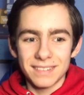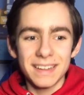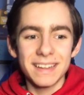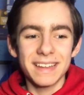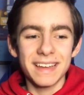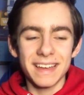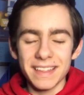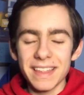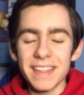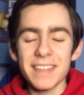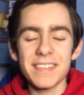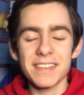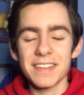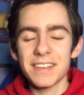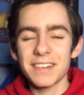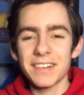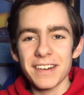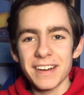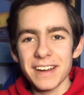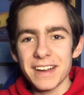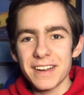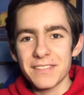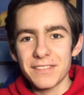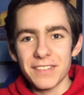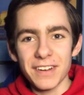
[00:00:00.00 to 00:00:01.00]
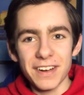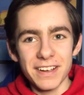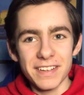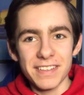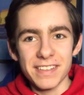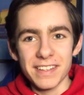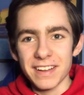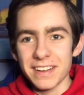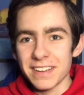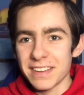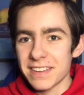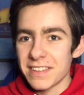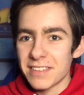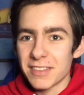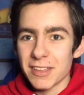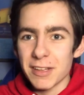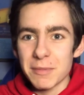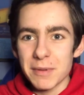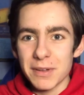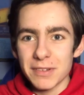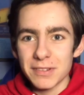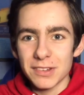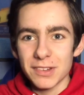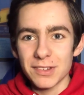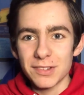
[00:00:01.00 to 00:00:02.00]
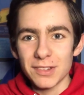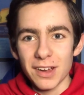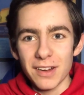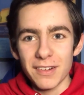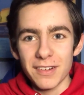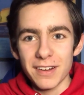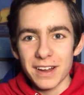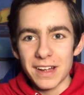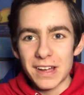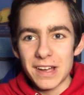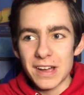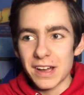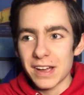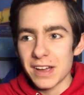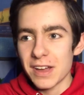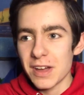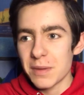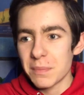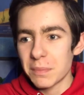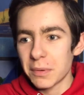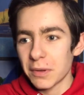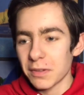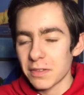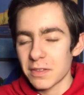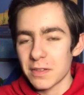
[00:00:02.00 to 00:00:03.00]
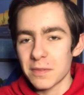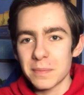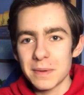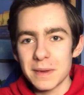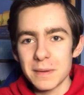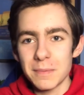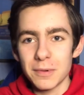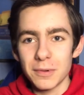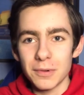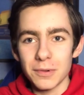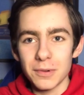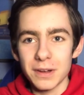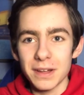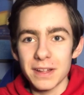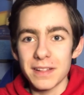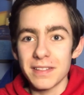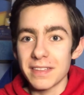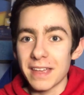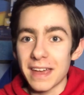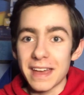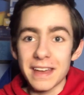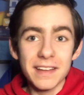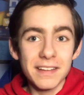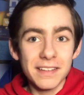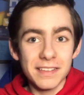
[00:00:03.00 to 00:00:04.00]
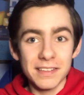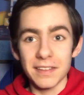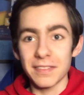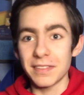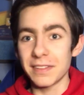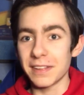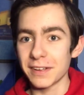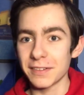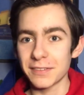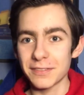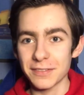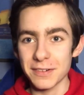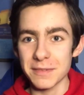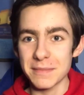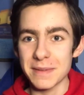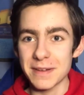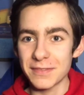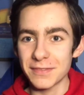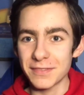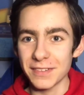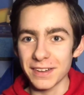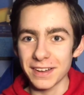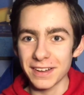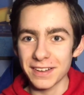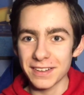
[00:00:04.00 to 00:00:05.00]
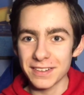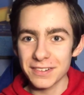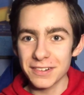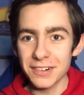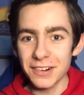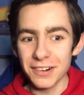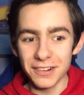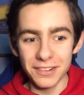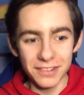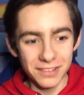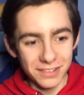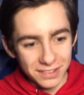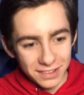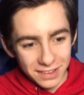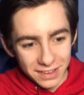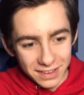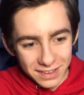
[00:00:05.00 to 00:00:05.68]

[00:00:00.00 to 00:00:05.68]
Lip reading: Yeah, that's some great advice. Thank you so much for sharing it. I hope lots of people can take something from it, fingers crossed.